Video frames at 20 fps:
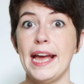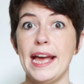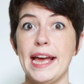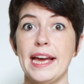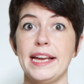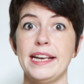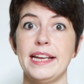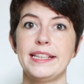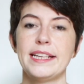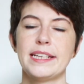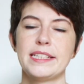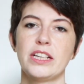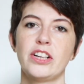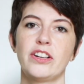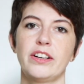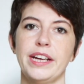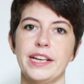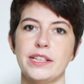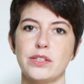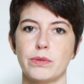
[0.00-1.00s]
and it doesn't
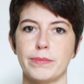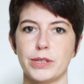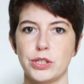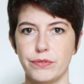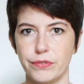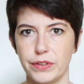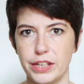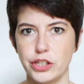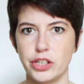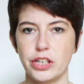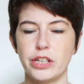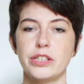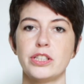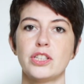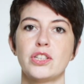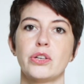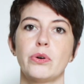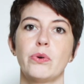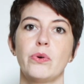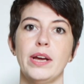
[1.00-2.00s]
create so much friction,
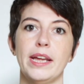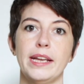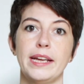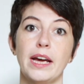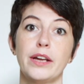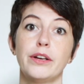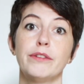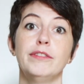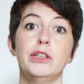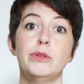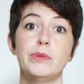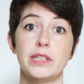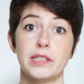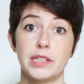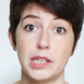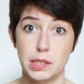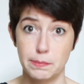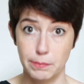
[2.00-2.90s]
so it kind of loses its